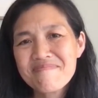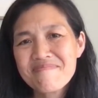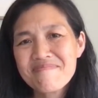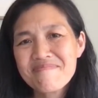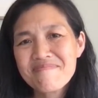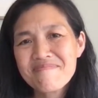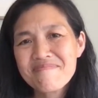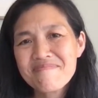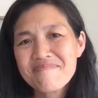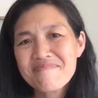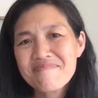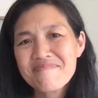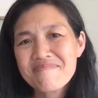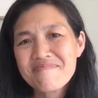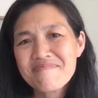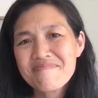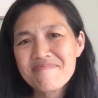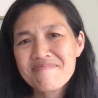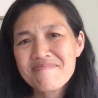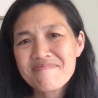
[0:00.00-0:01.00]

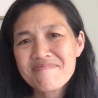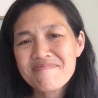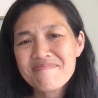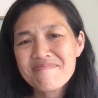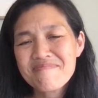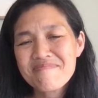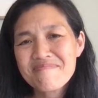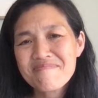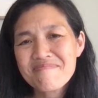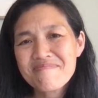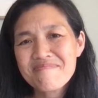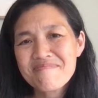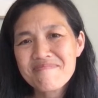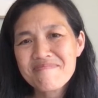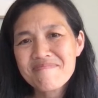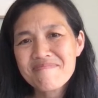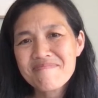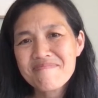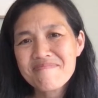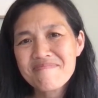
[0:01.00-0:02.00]

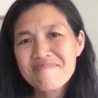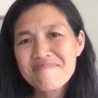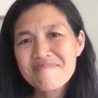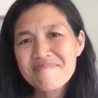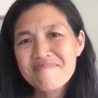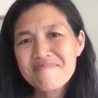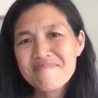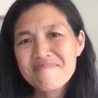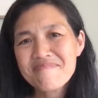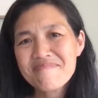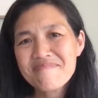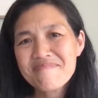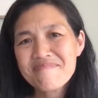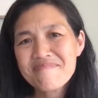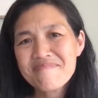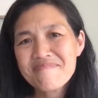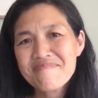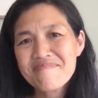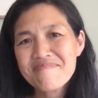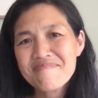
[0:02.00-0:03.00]

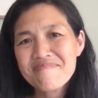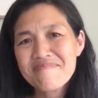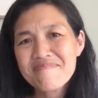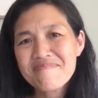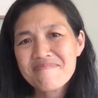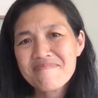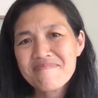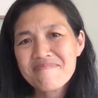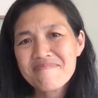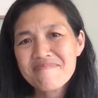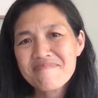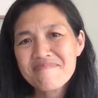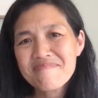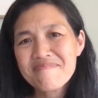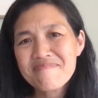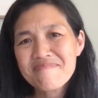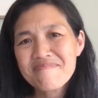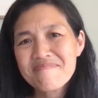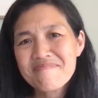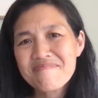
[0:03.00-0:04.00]

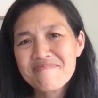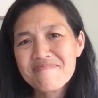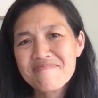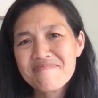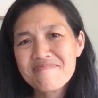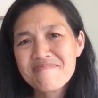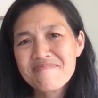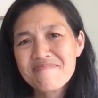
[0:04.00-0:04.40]
(silent)